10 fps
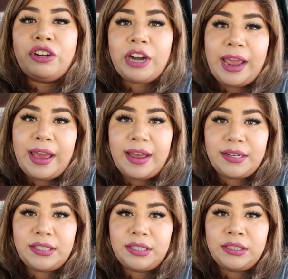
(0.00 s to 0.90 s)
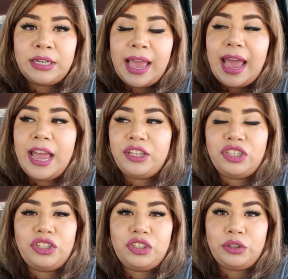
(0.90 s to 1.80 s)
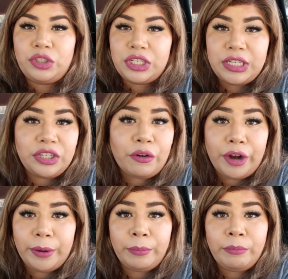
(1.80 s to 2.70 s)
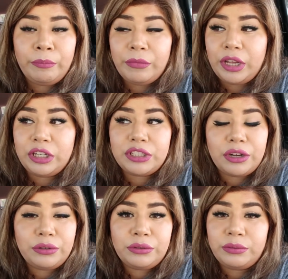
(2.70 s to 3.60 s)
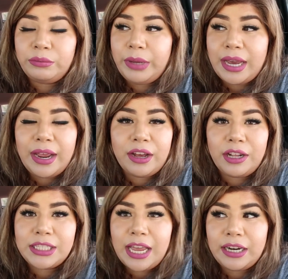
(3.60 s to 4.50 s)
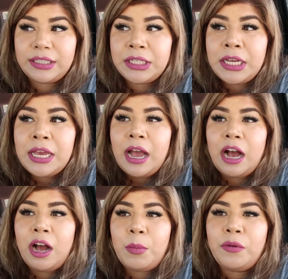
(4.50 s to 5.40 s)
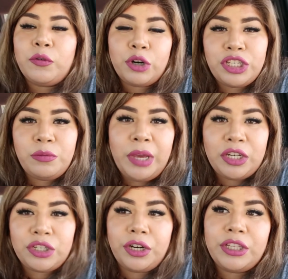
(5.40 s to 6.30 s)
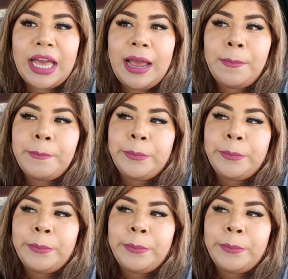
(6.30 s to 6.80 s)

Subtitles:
your hand, and you just ignore him. Don't make eye contact. Of course, you make sure that